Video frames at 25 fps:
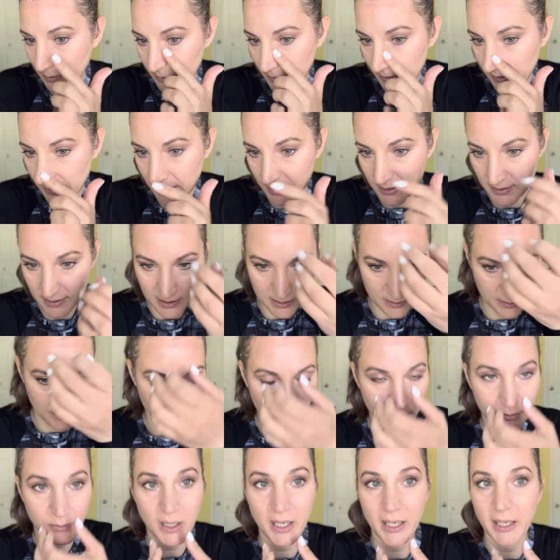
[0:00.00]
But this is
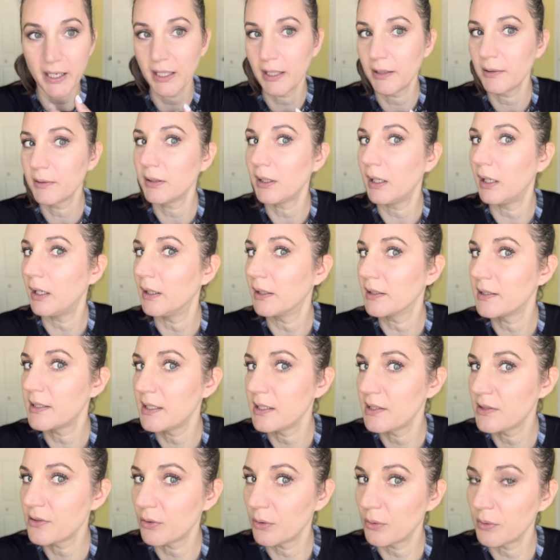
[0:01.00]
my
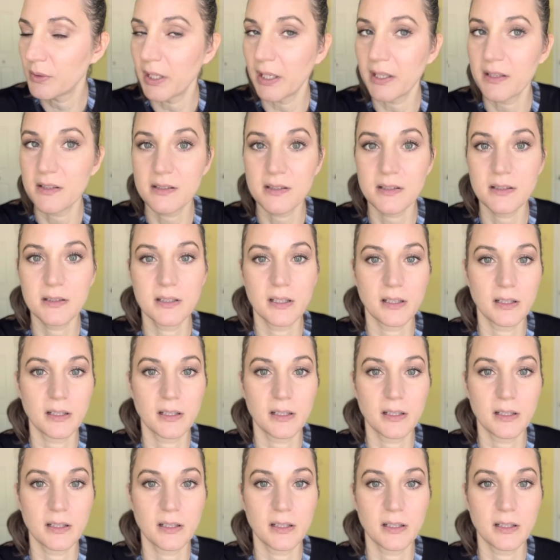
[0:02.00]
T-zone that's